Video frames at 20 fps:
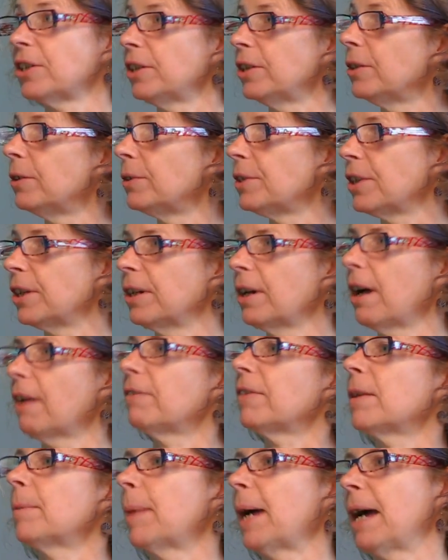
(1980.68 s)
to turn
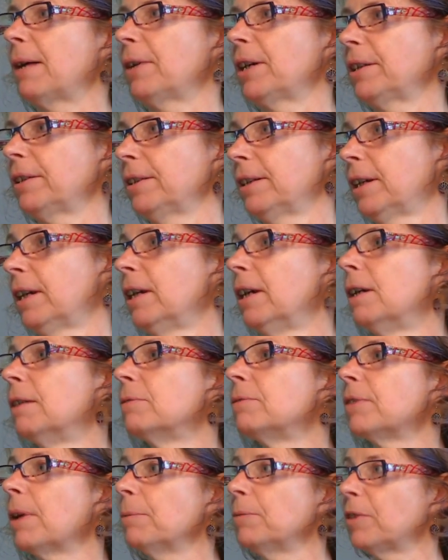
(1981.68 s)
off the power
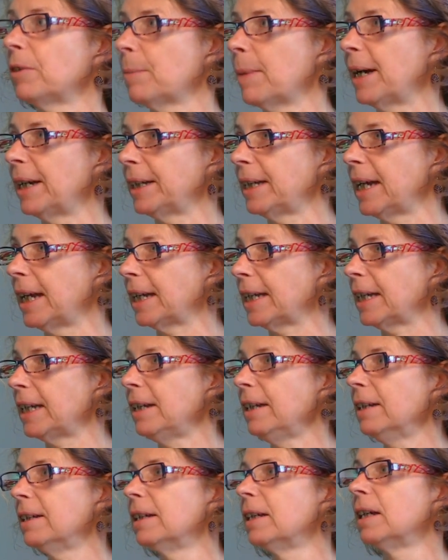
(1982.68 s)
from Vermont
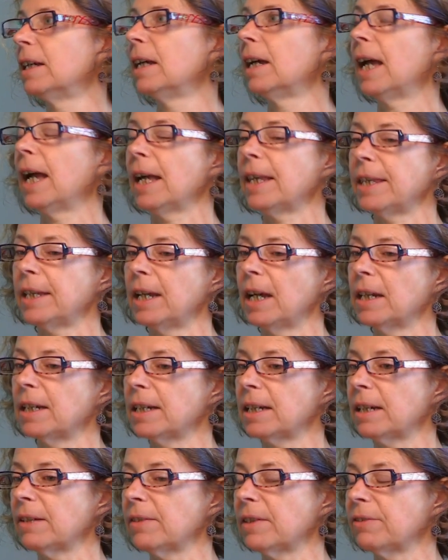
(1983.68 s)
Yankee at the
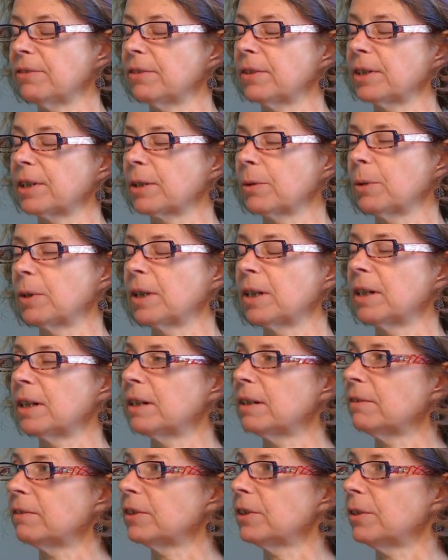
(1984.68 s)
end of the fourth quarter
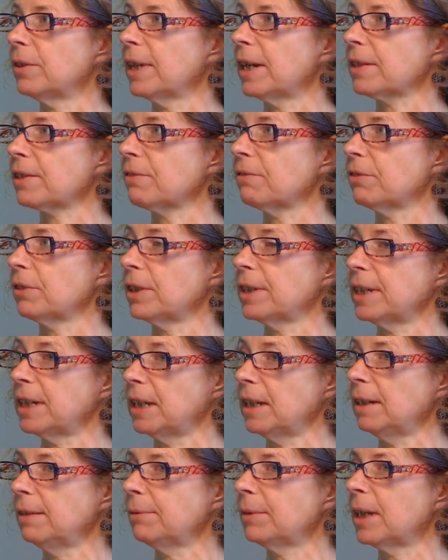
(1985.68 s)
of
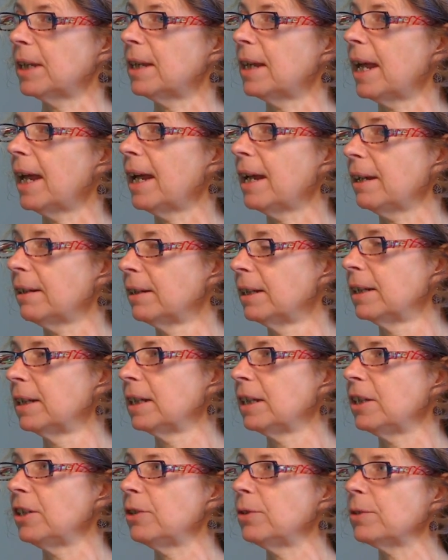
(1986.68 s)
2014 when they
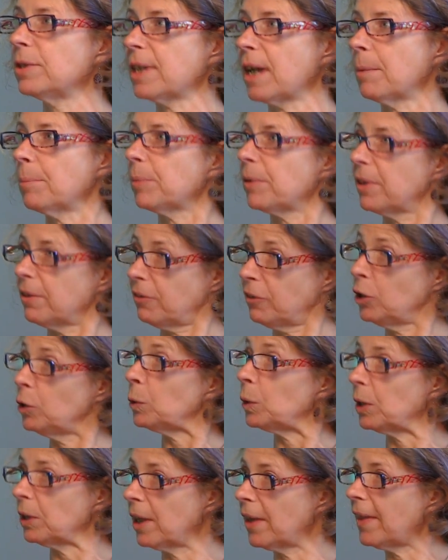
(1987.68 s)
use up the
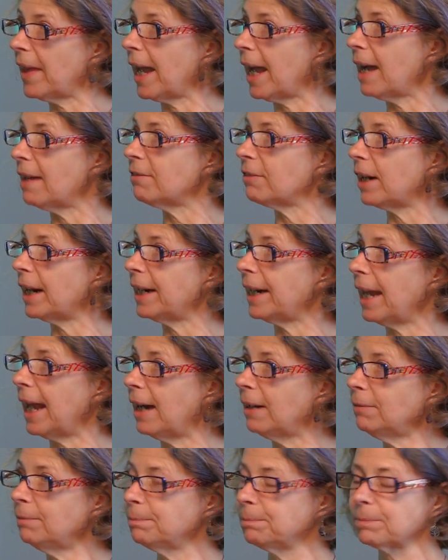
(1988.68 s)
fuel that they have right
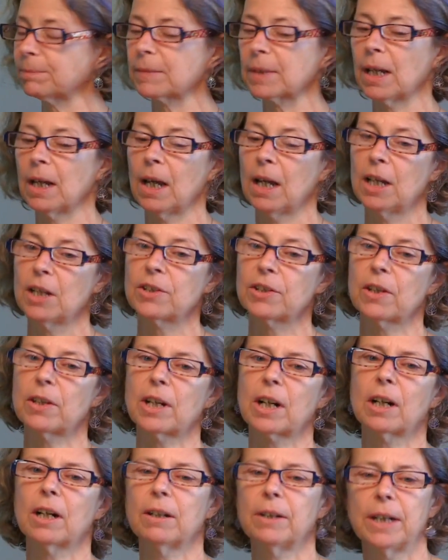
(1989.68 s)
now. So the
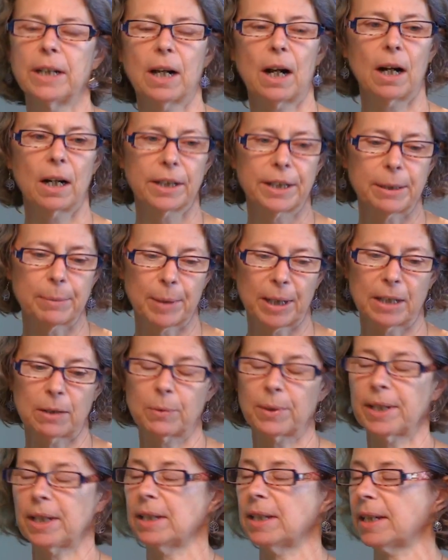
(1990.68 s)
current argument
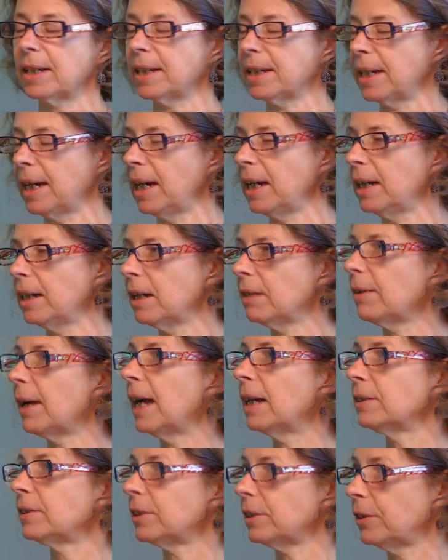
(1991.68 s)
within the state
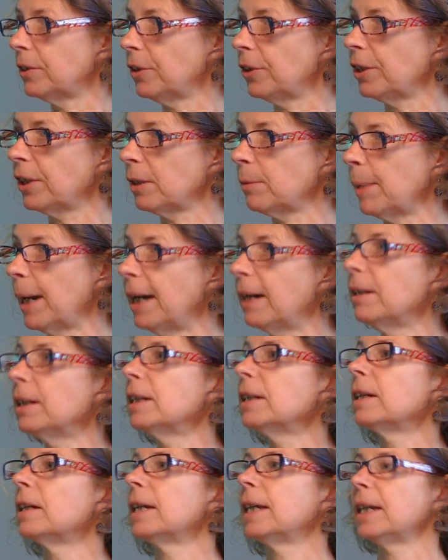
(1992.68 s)
around nuclear
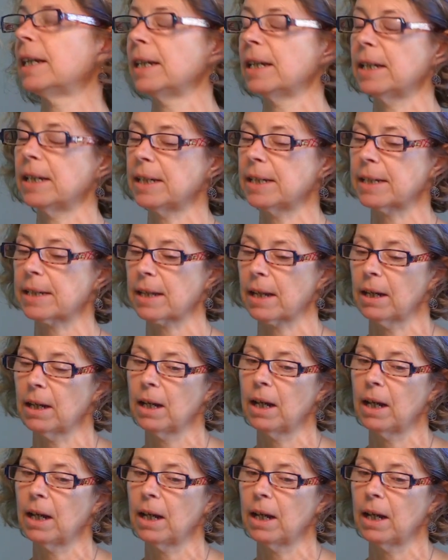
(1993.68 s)
power is